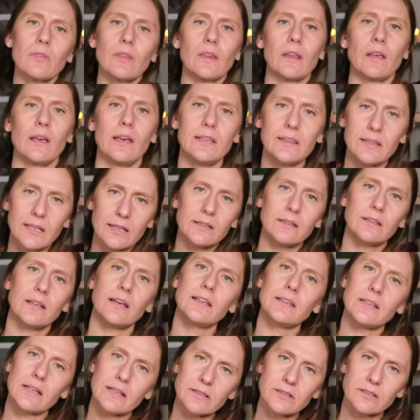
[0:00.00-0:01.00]
And then
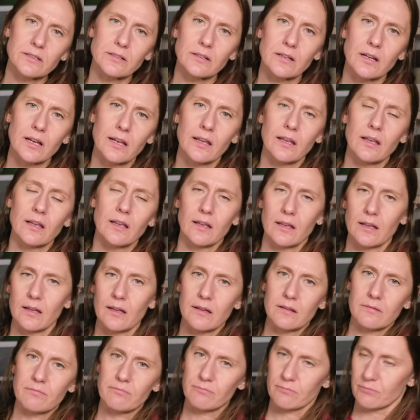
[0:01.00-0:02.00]
another
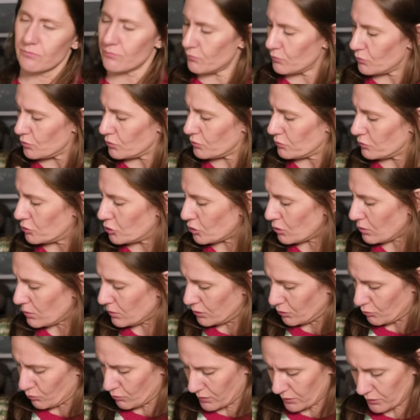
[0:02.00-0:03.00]

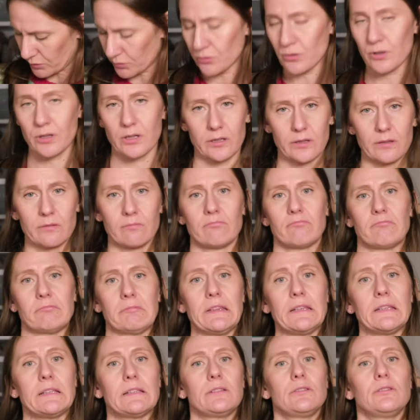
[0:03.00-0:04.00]
shoulder, once you
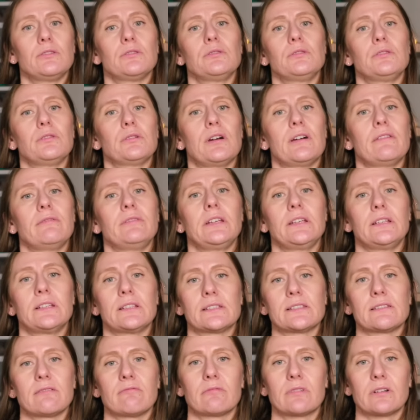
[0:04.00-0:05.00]
have
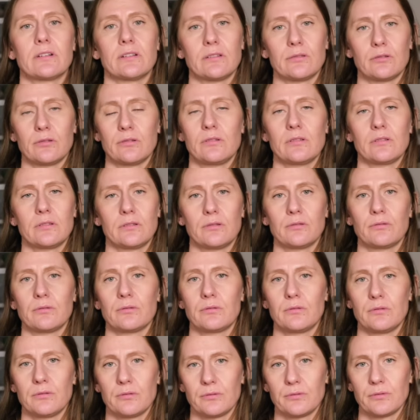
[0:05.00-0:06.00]
knitted somewhere
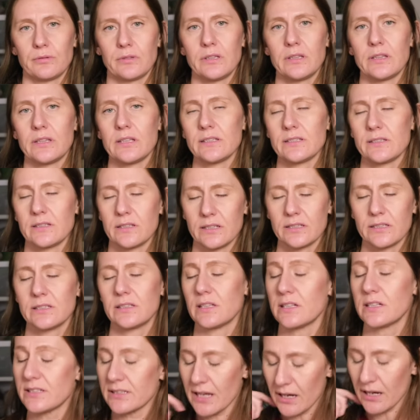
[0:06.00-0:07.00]
in
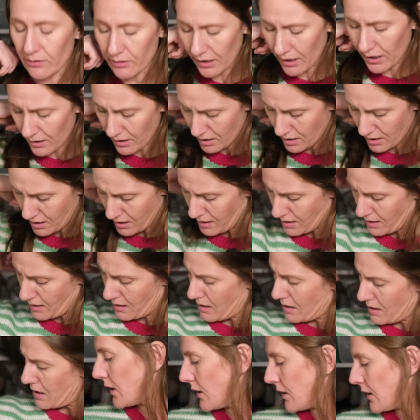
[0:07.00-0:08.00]
this area,
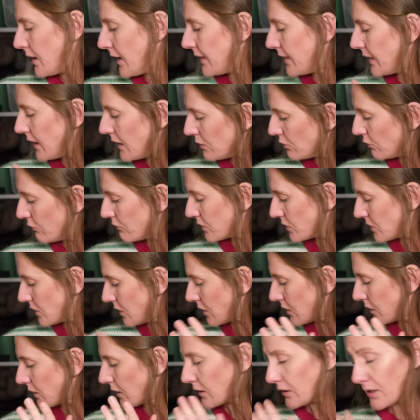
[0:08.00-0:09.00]
and then you will
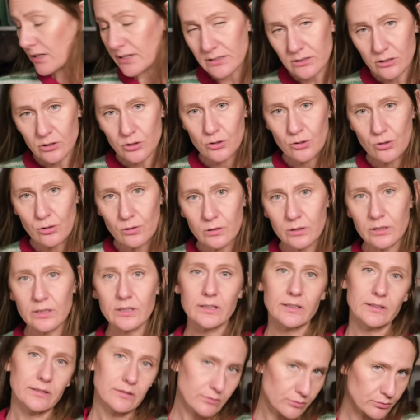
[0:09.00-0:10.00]
start another shoulder
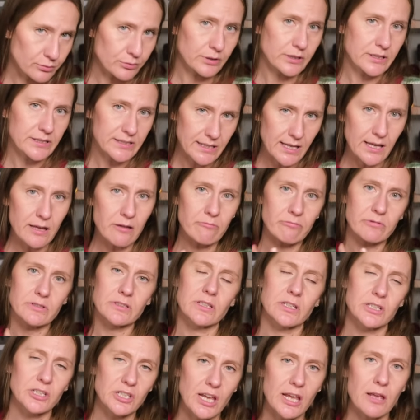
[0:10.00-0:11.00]
and do the same with
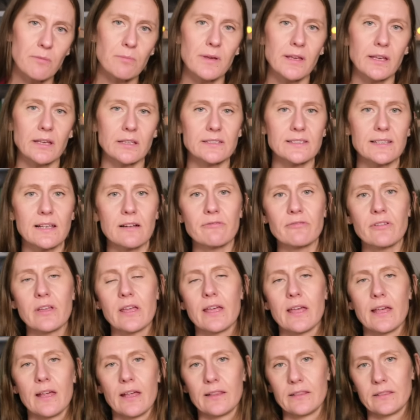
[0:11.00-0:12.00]
the shaping and stuff,
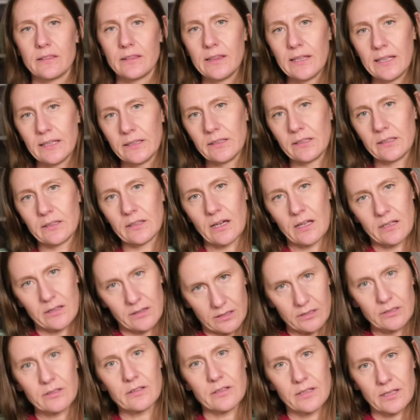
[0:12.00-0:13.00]
and knit it
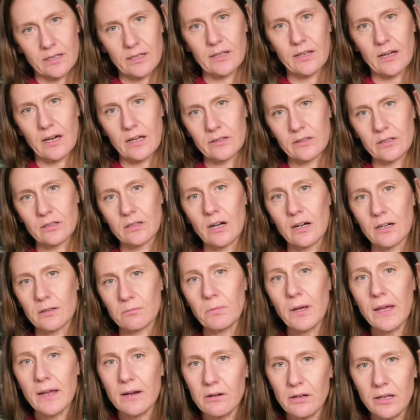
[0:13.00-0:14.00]
under the underarm
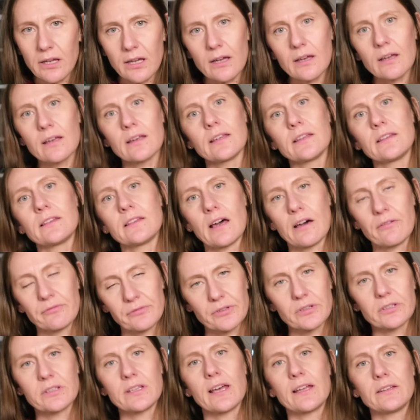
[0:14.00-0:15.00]
area, and
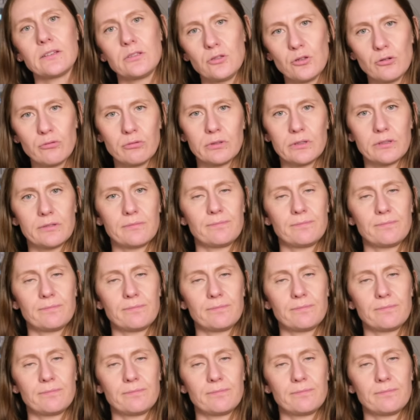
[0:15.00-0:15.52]
after that you would